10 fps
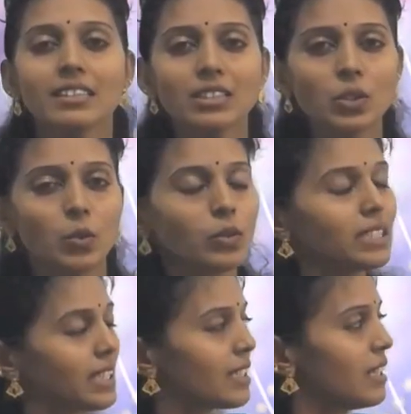
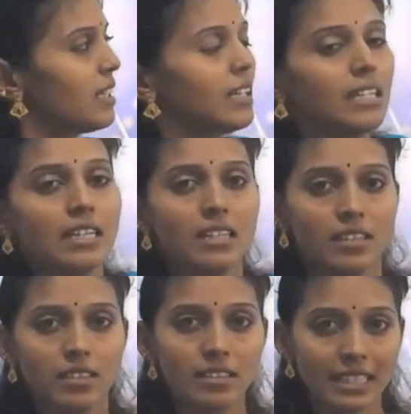So see here,
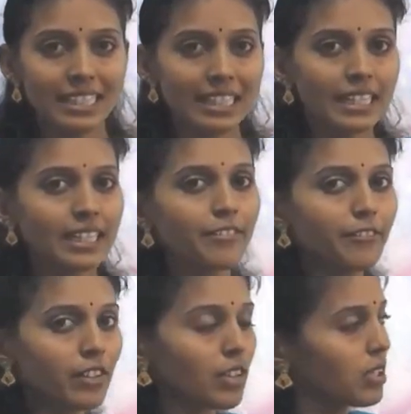directly if